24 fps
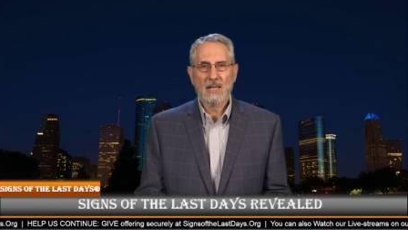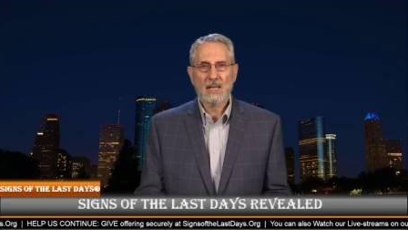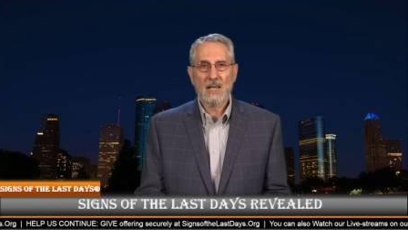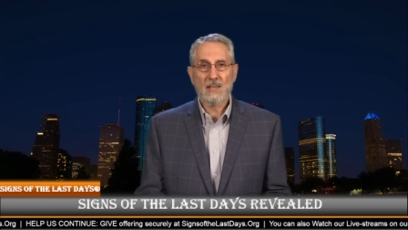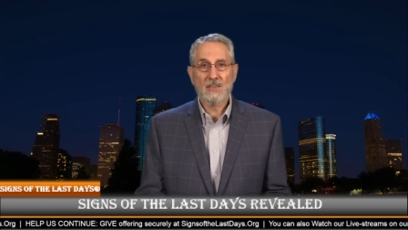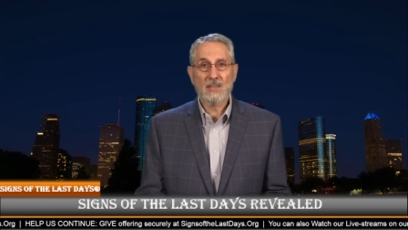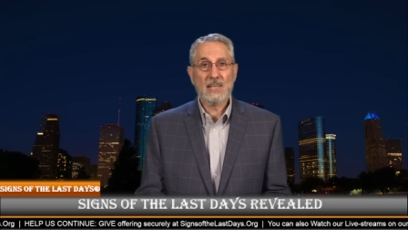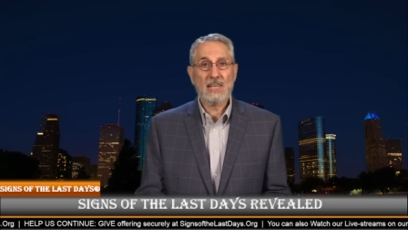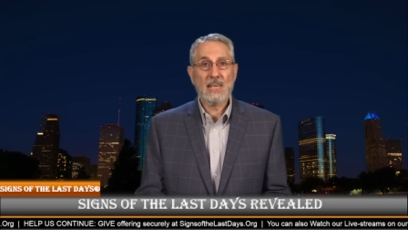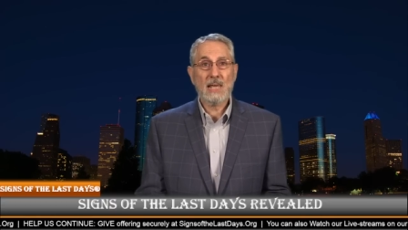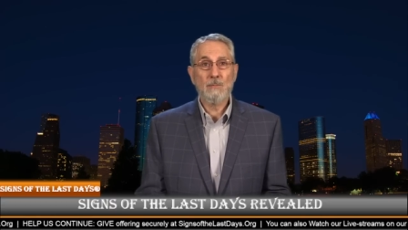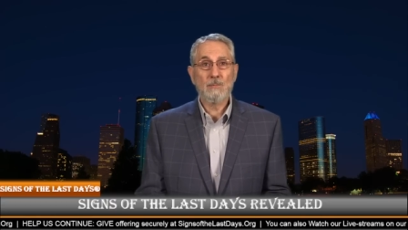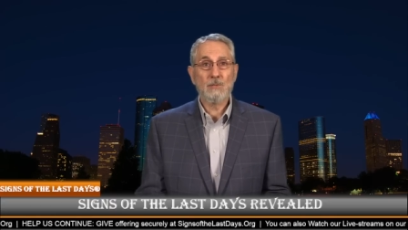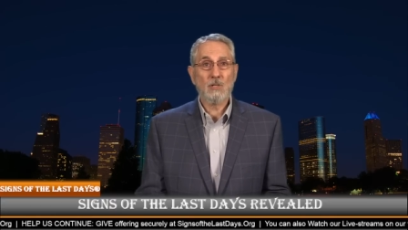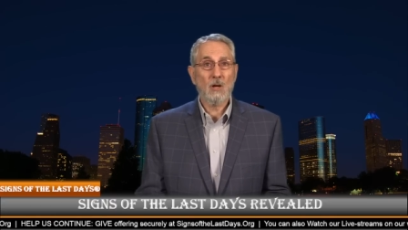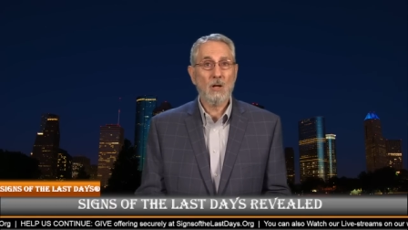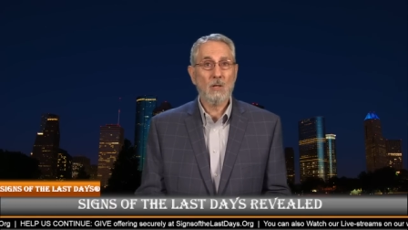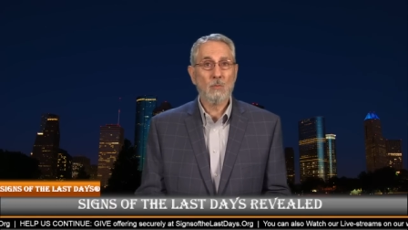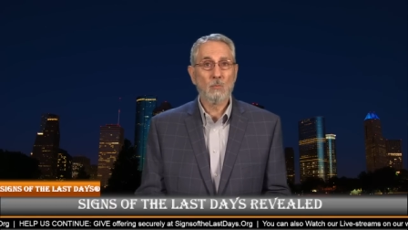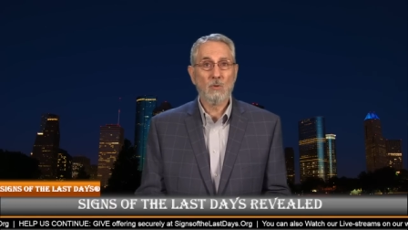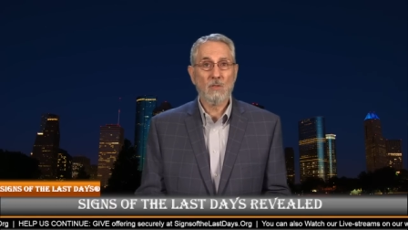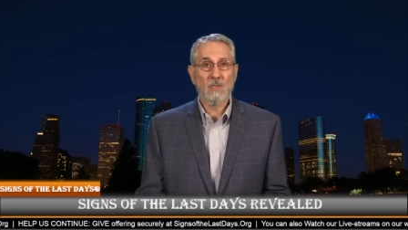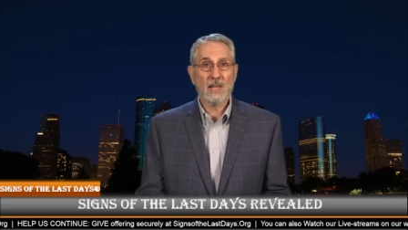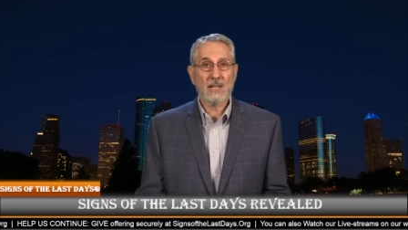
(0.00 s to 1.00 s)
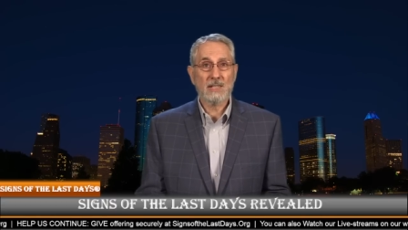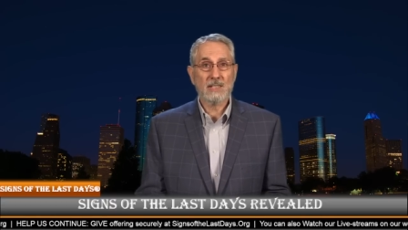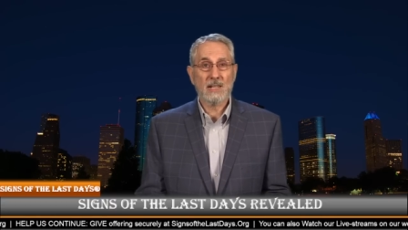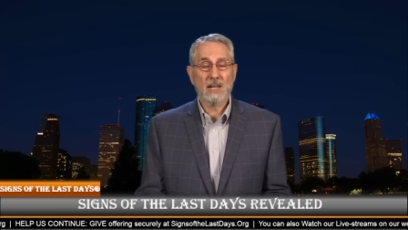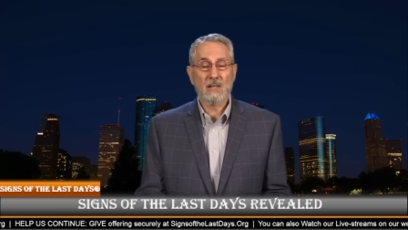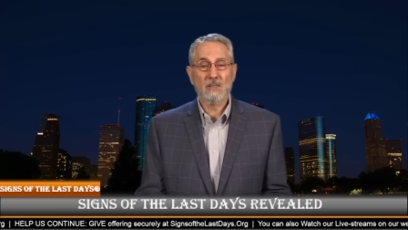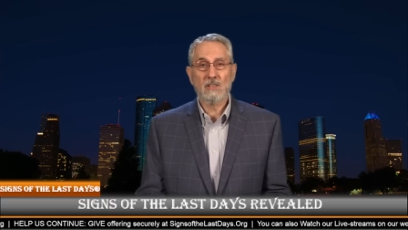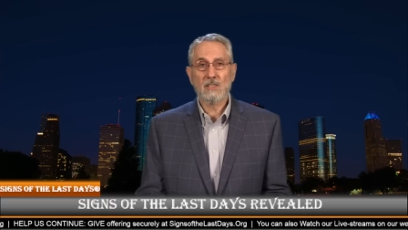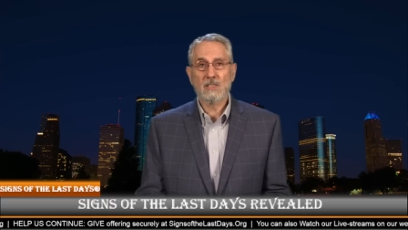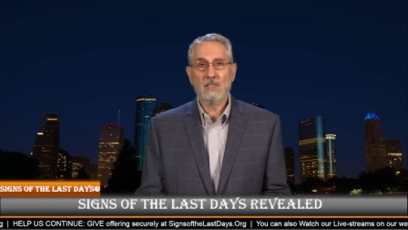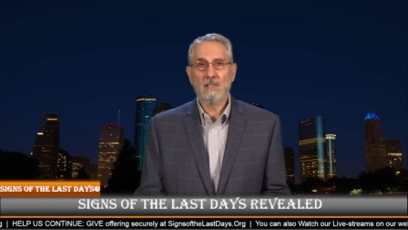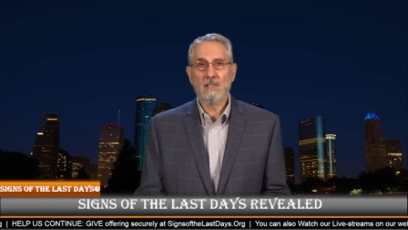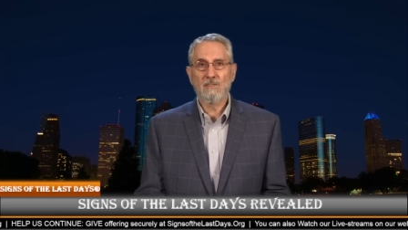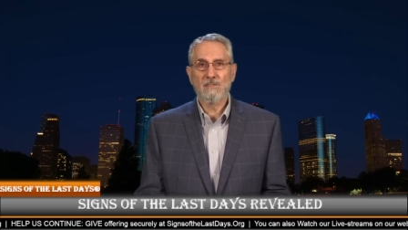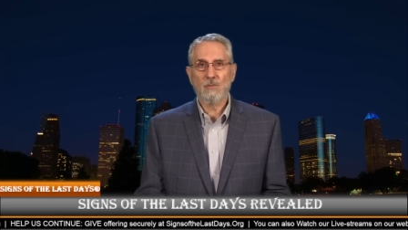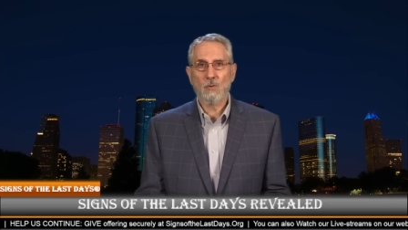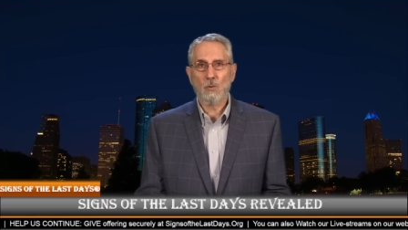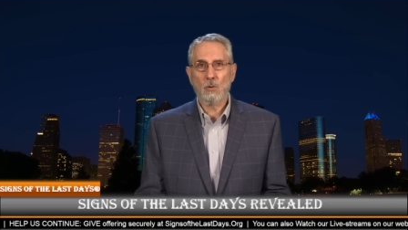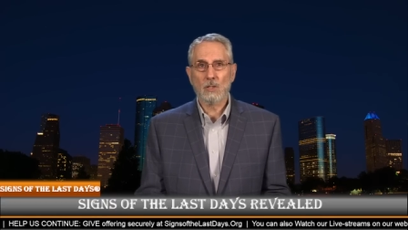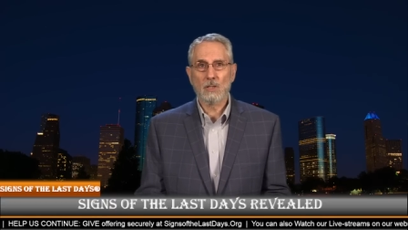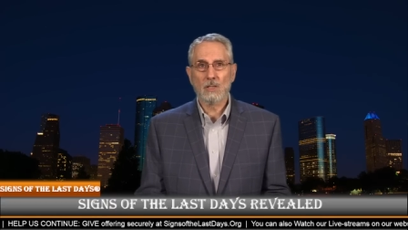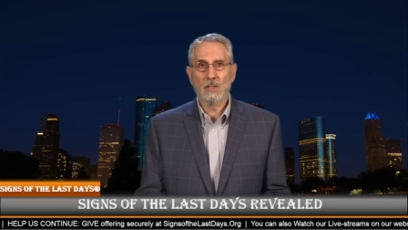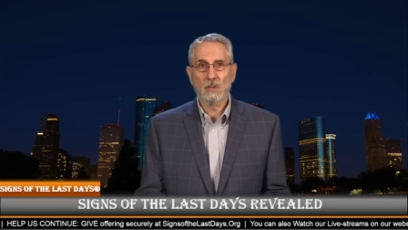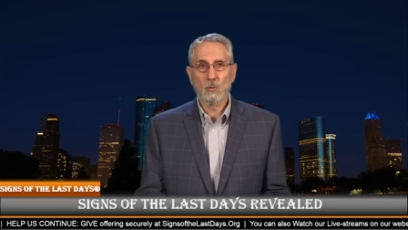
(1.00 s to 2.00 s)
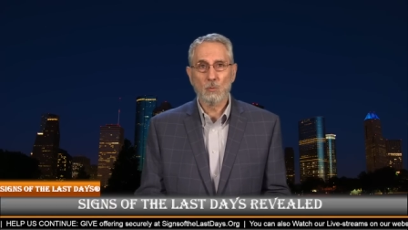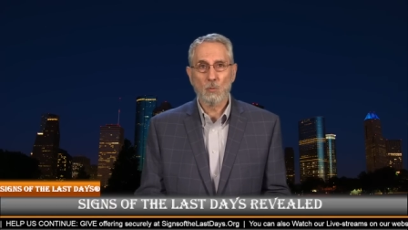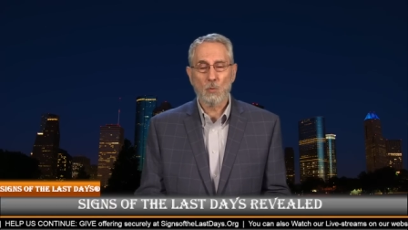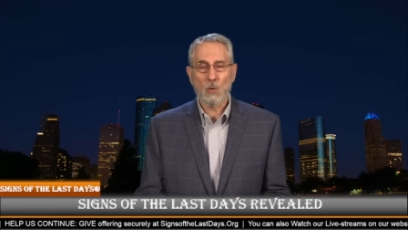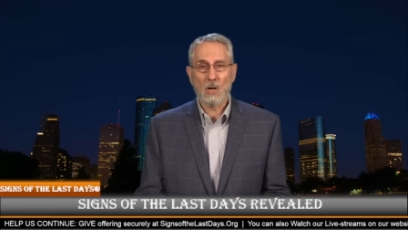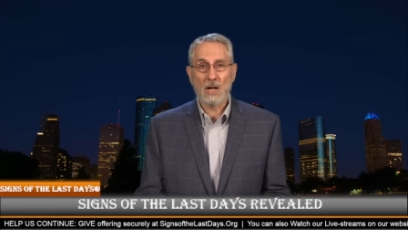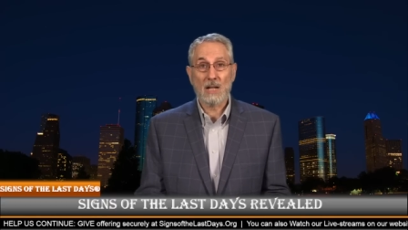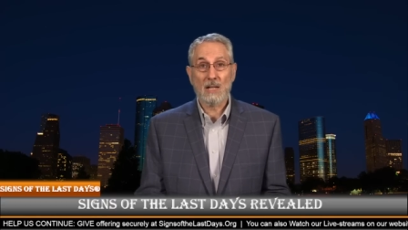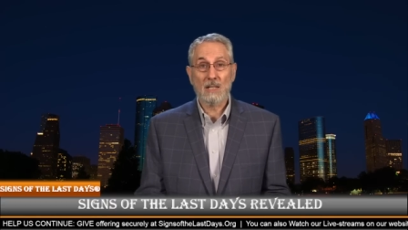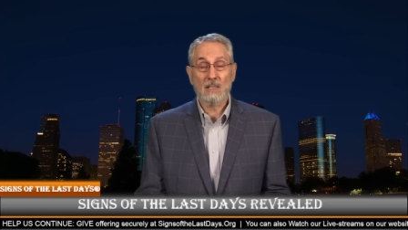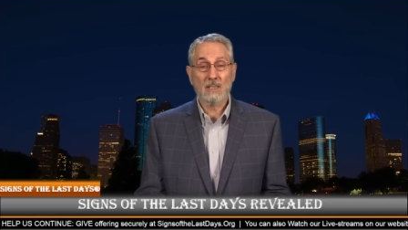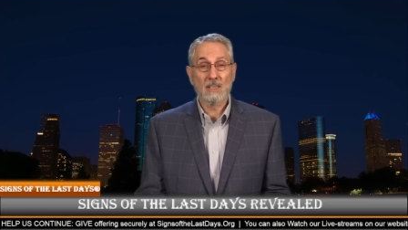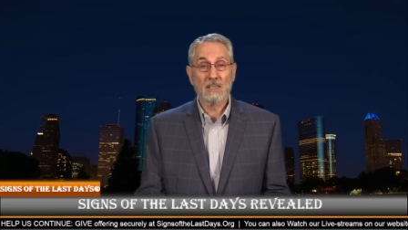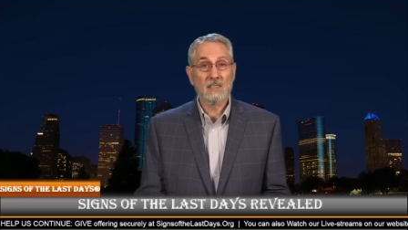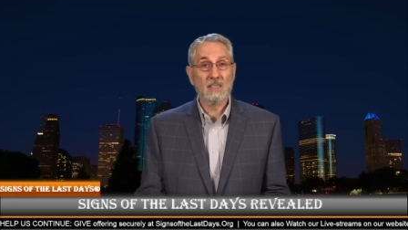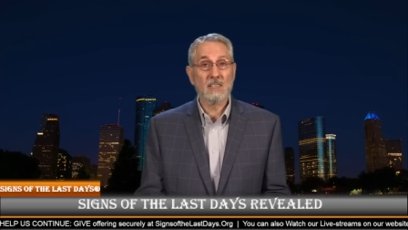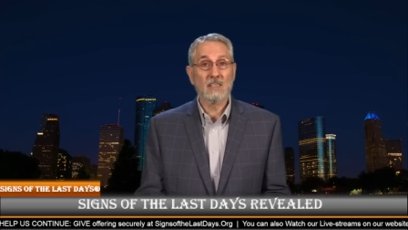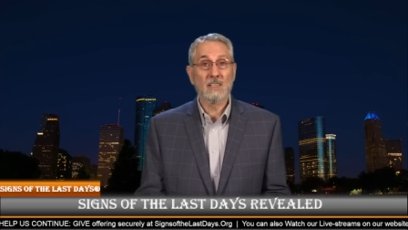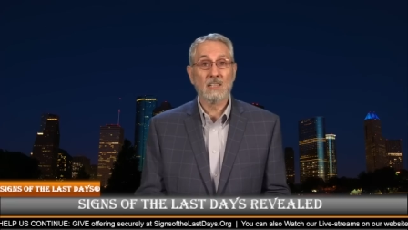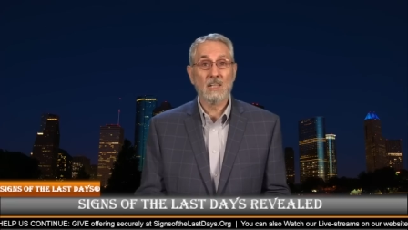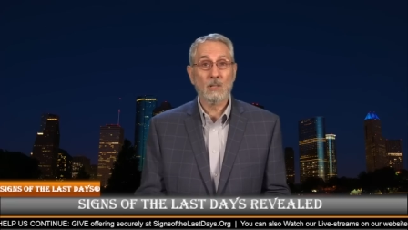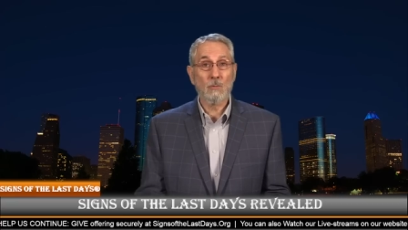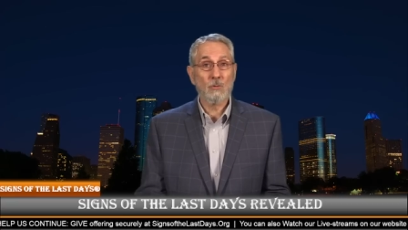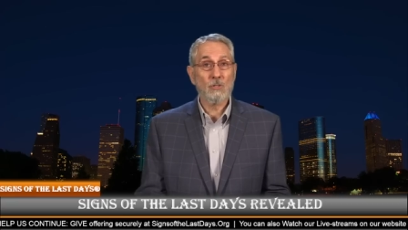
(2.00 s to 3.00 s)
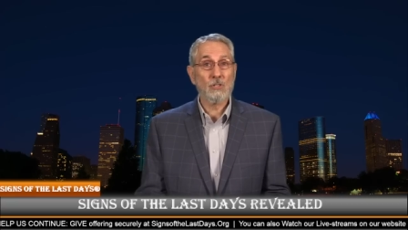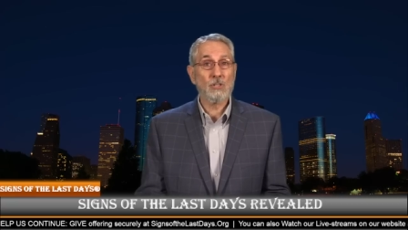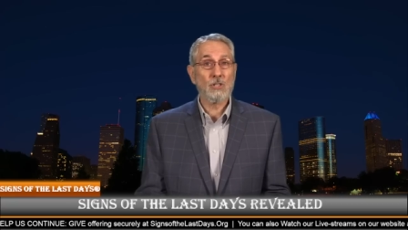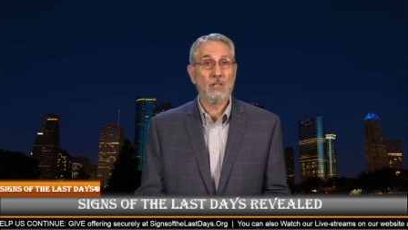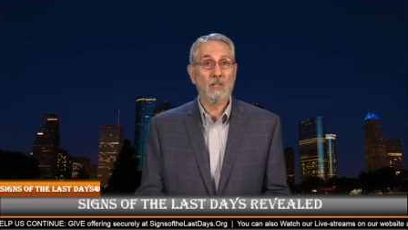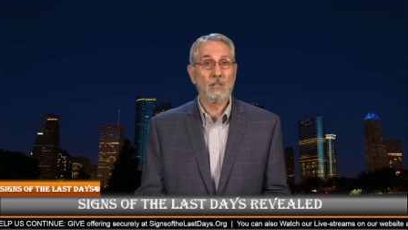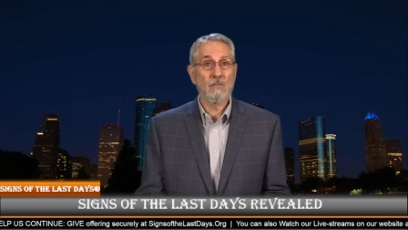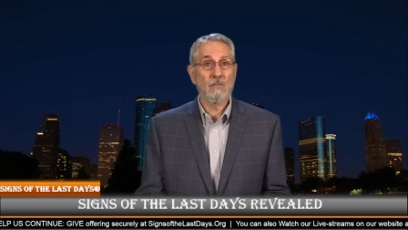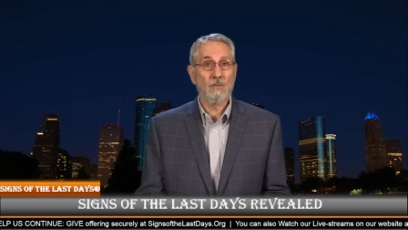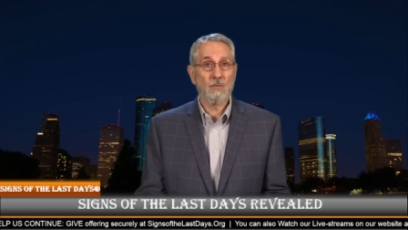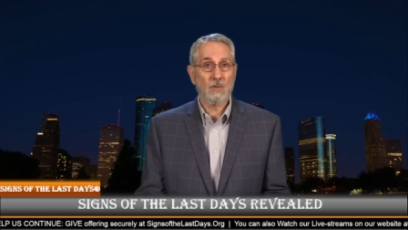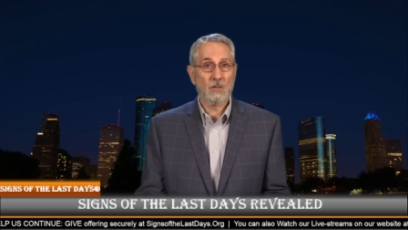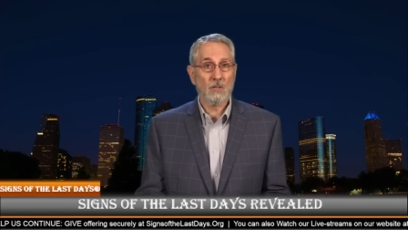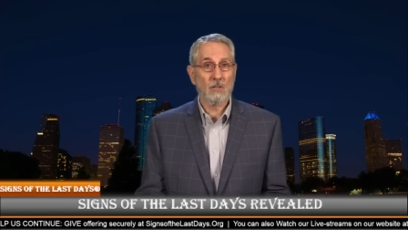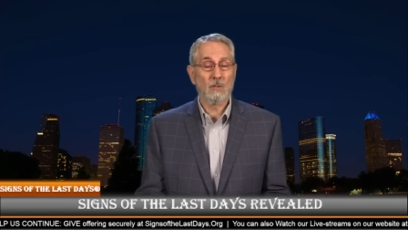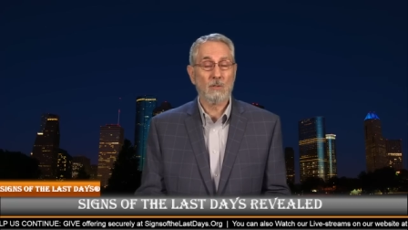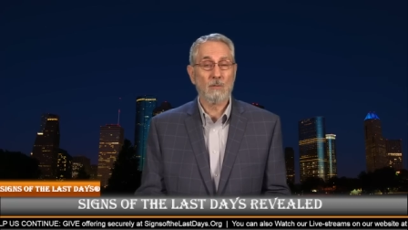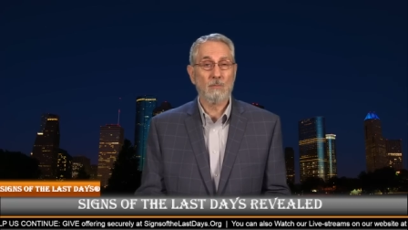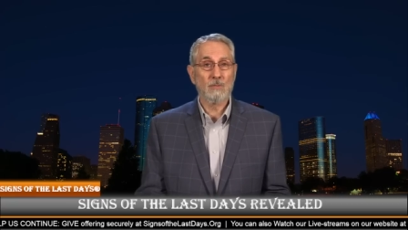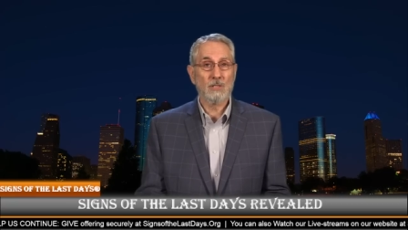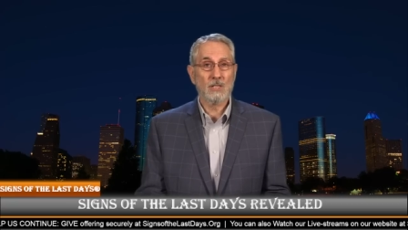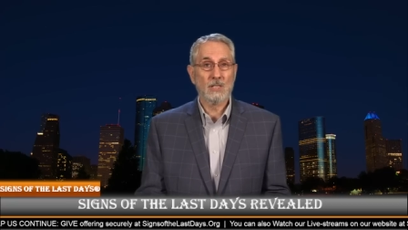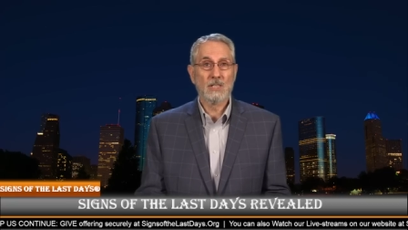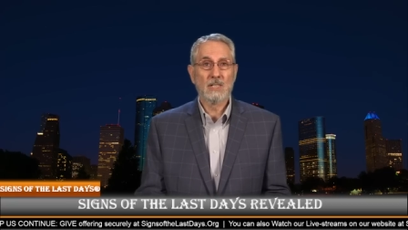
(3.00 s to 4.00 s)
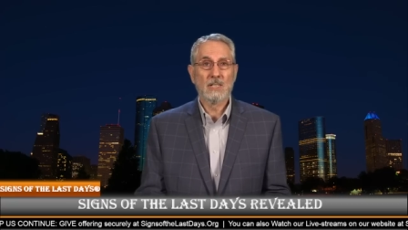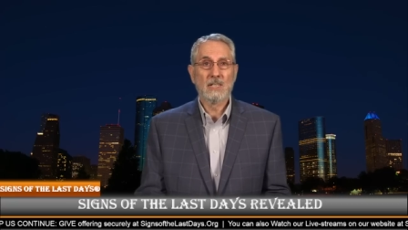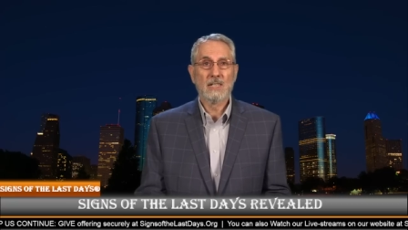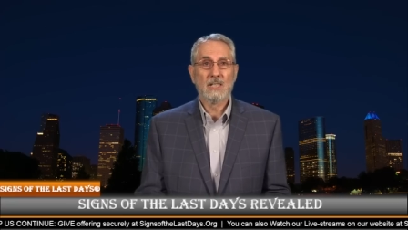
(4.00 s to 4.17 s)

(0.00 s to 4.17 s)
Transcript: And they kept on with that narrative for a little while until it was confirmed